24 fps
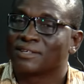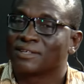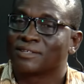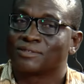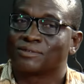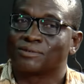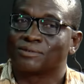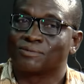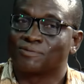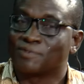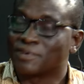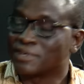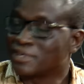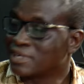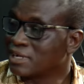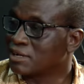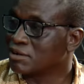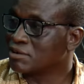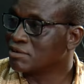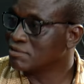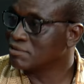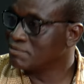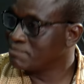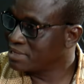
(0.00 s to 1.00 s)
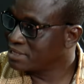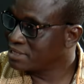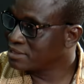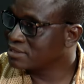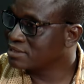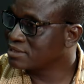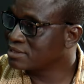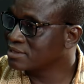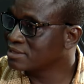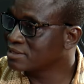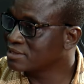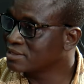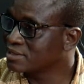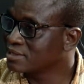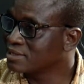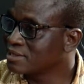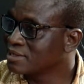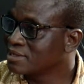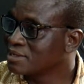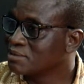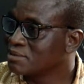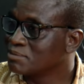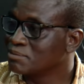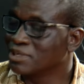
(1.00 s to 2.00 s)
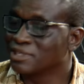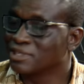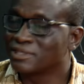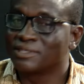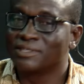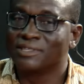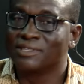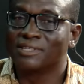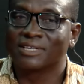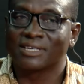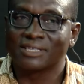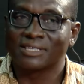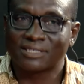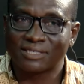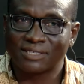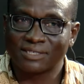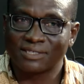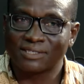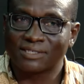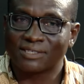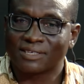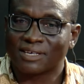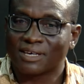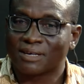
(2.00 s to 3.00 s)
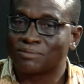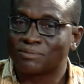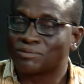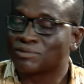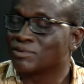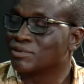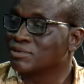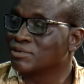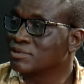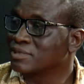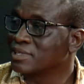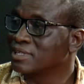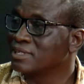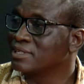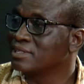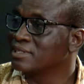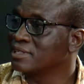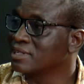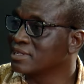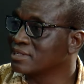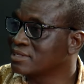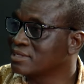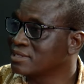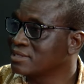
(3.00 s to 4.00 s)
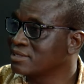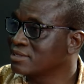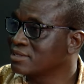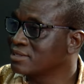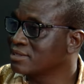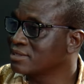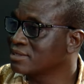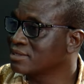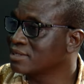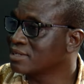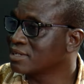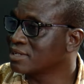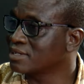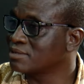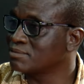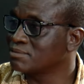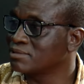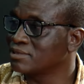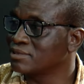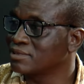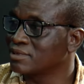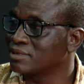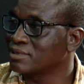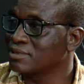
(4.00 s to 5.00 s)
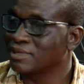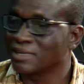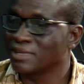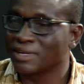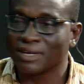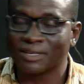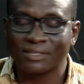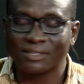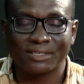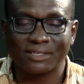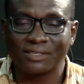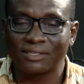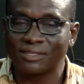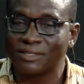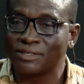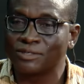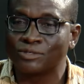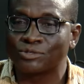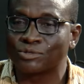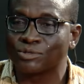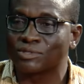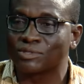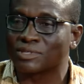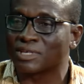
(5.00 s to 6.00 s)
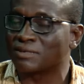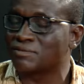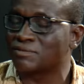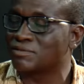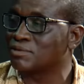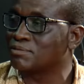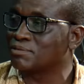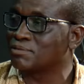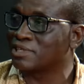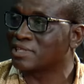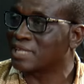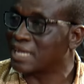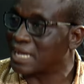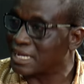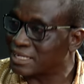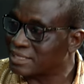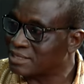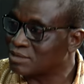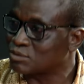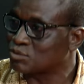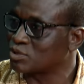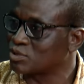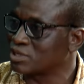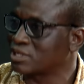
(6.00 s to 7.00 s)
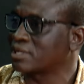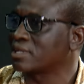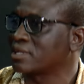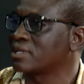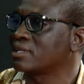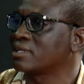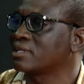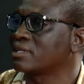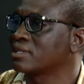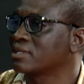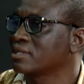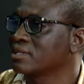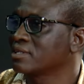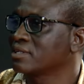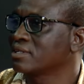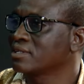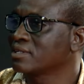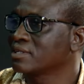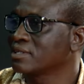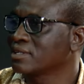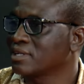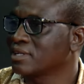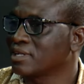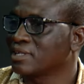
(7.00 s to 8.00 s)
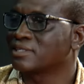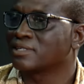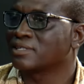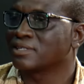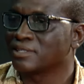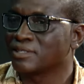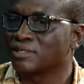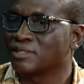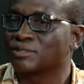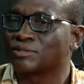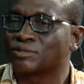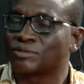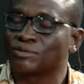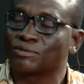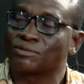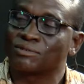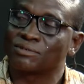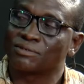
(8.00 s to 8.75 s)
to the federal government, but nothing, absolutely nothing has been done. They are, the issues have not been adequately attended to.